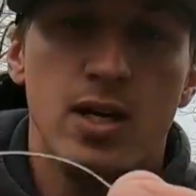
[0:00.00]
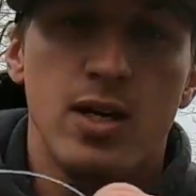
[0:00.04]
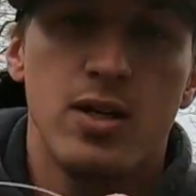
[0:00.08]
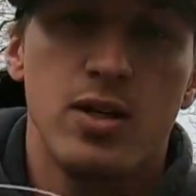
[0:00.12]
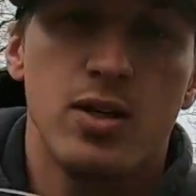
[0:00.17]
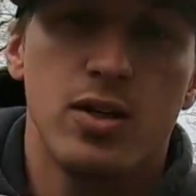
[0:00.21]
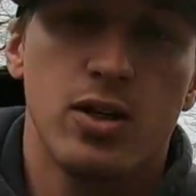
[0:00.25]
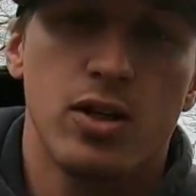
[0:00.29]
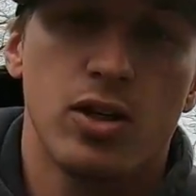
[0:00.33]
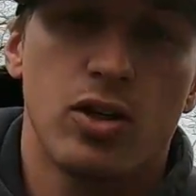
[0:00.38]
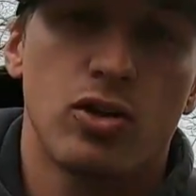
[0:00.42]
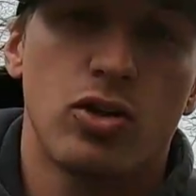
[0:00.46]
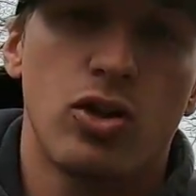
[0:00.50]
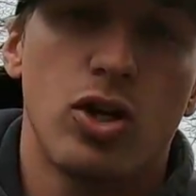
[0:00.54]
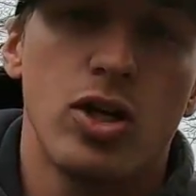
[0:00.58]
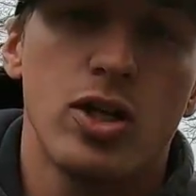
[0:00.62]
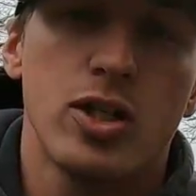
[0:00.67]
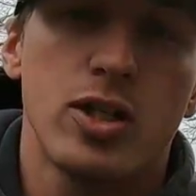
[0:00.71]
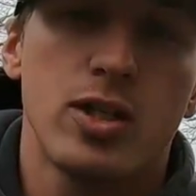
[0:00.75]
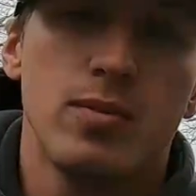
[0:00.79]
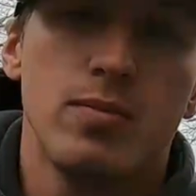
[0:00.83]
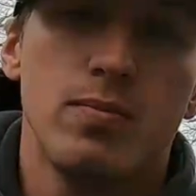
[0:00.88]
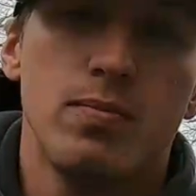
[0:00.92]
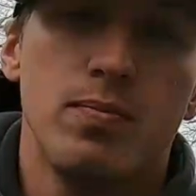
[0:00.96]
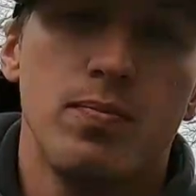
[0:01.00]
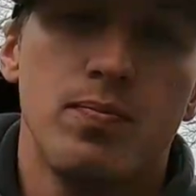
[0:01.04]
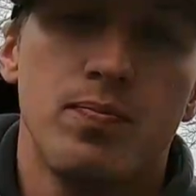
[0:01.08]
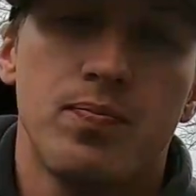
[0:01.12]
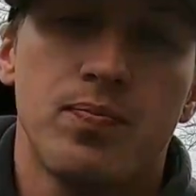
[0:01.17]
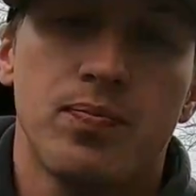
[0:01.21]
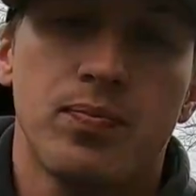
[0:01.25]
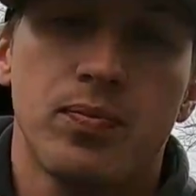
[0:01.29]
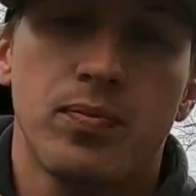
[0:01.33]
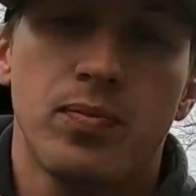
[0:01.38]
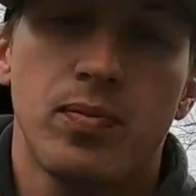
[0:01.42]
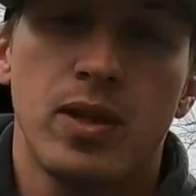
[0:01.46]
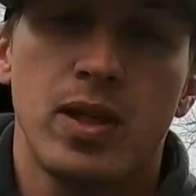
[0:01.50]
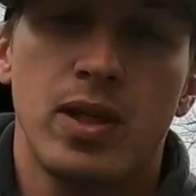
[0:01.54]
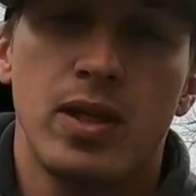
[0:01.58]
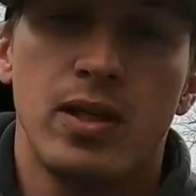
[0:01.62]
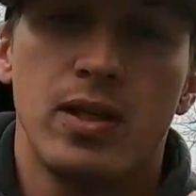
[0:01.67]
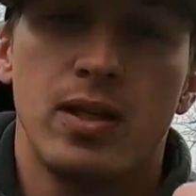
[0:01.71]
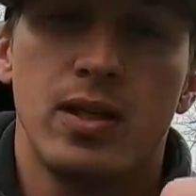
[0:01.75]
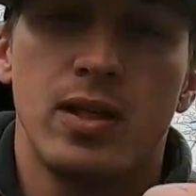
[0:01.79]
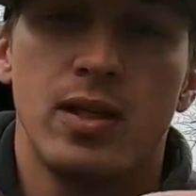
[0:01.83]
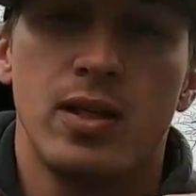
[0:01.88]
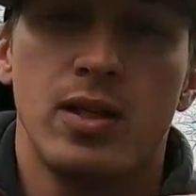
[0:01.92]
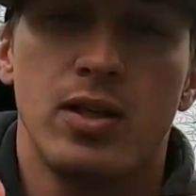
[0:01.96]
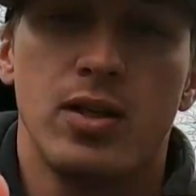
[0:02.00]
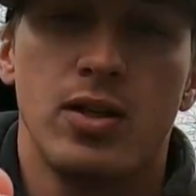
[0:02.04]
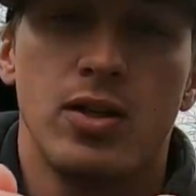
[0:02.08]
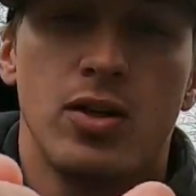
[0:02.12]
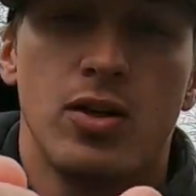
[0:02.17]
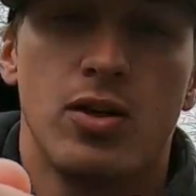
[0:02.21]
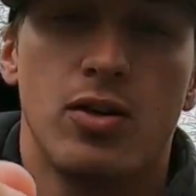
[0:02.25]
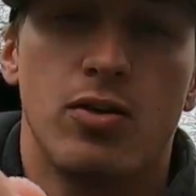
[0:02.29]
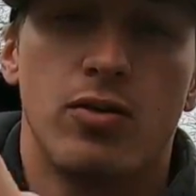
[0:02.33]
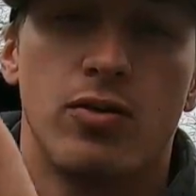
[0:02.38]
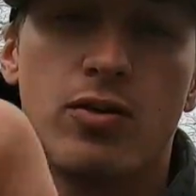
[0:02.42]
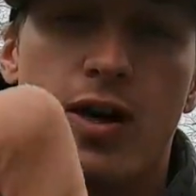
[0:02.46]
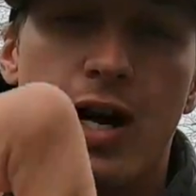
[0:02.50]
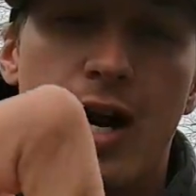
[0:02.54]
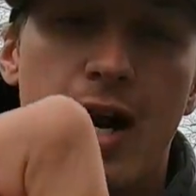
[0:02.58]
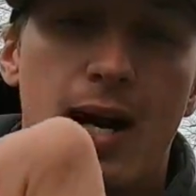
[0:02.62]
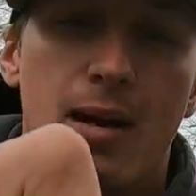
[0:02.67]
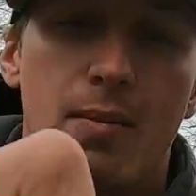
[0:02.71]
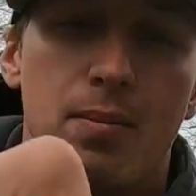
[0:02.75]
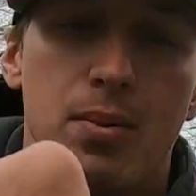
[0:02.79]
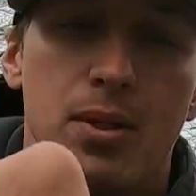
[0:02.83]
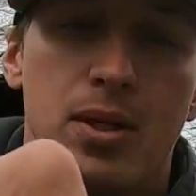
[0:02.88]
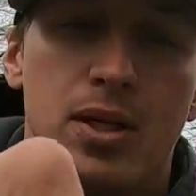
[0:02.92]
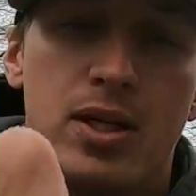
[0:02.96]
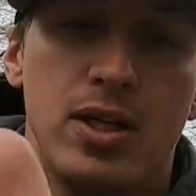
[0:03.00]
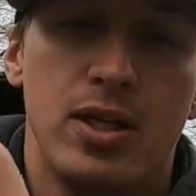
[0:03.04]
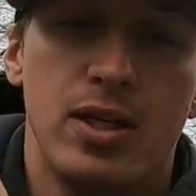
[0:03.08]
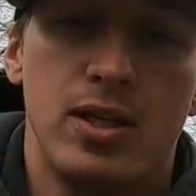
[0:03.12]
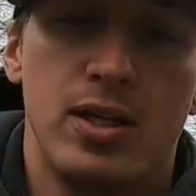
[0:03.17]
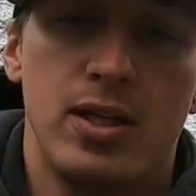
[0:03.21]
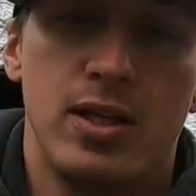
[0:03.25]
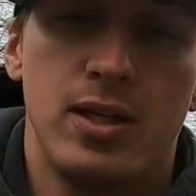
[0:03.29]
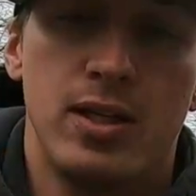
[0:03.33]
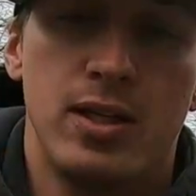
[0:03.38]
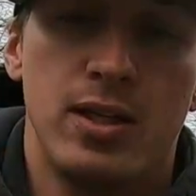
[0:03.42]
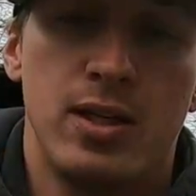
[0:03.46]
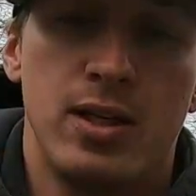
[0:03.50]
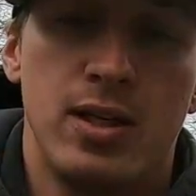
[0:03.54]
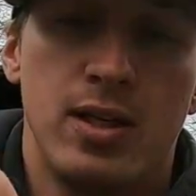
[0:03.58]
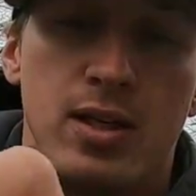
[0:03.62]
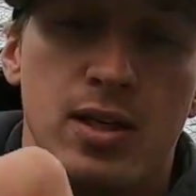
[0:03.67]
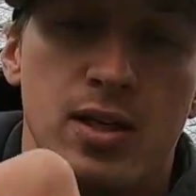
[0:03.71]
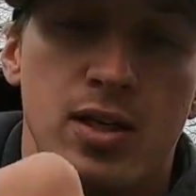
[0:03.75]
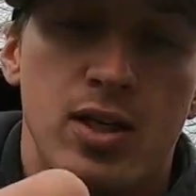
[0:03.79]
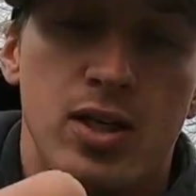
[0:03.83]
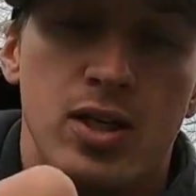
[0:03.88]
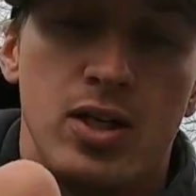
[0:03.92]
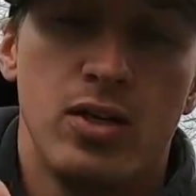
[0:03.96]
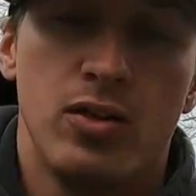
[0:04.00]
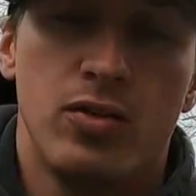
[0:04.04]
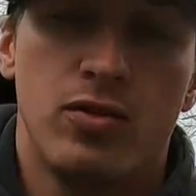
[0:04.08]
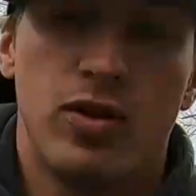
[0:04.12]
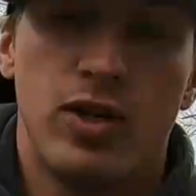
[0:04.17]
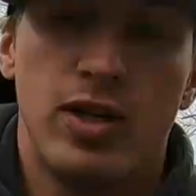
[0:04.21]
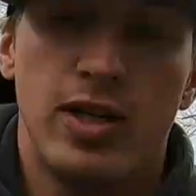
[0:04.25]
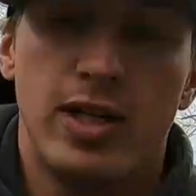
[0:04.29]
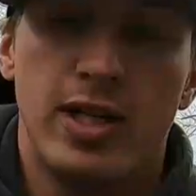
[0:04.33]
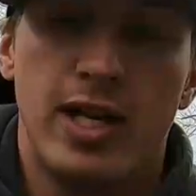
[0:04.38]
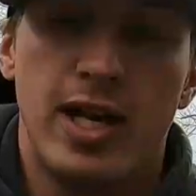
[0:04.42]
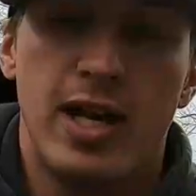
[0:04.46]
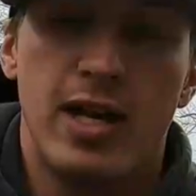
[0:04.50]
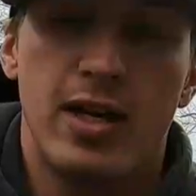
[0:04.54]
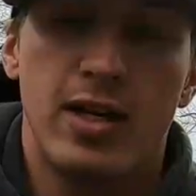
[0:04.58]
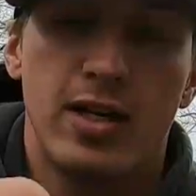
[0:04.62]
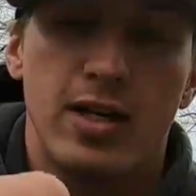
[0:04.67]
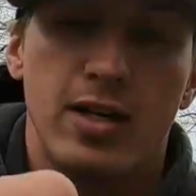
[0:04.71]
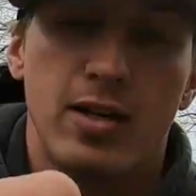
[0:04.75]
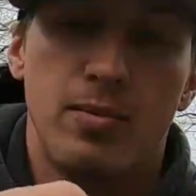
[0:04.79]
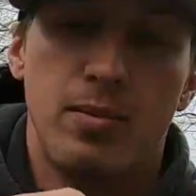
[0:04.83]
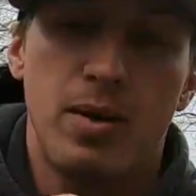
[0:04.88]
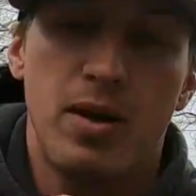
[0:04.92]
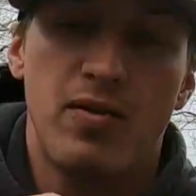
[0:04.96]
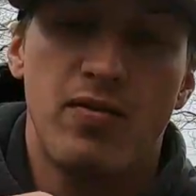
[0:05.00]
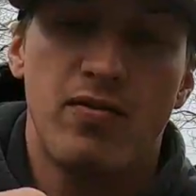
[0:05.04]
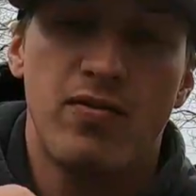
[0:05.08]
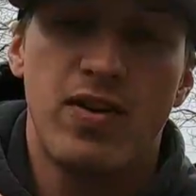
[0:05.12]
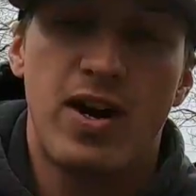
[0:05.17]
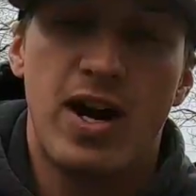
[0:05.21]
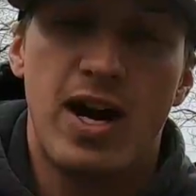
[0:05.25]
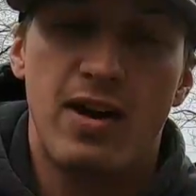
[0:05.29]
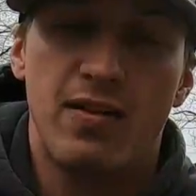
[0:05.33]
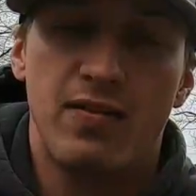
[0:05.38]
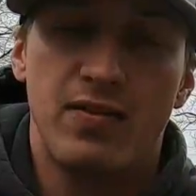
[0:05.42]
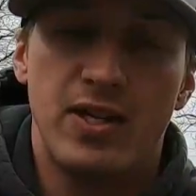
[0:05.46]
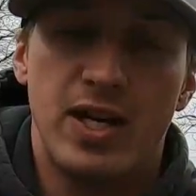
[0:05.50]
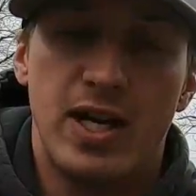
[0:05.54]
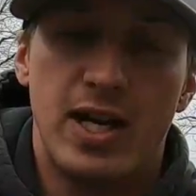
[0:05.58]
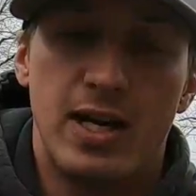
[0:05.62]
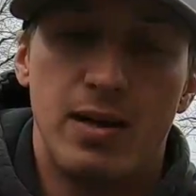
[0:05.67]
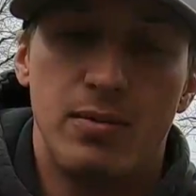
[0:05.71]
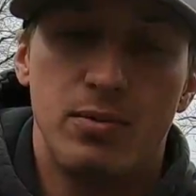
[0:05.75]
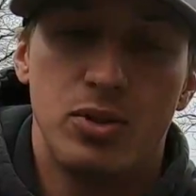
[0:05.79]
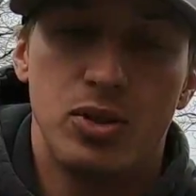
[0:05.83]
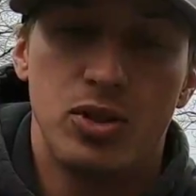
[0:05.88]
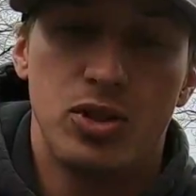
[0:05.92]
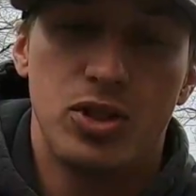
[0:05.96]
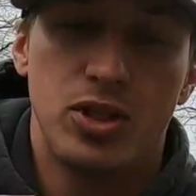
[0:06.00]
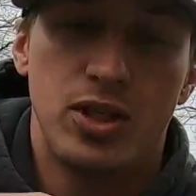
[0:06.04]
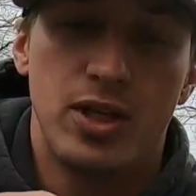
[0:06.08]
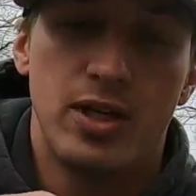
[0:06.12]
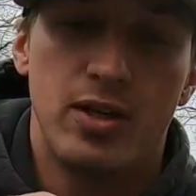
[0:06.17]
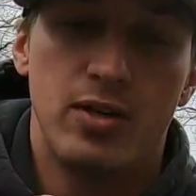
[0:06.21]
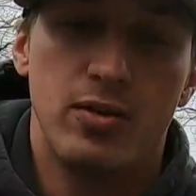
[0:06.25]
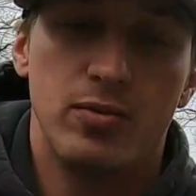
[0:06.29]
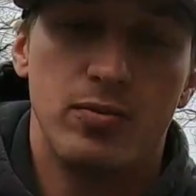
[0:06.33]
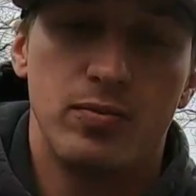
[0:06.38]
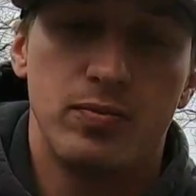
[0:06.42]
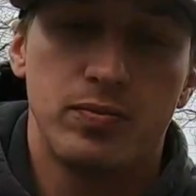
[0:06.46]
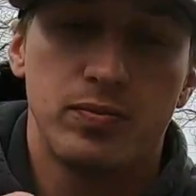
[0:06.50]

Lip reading: You're going to cross them. You're going to wrap right down it about 5 times or so.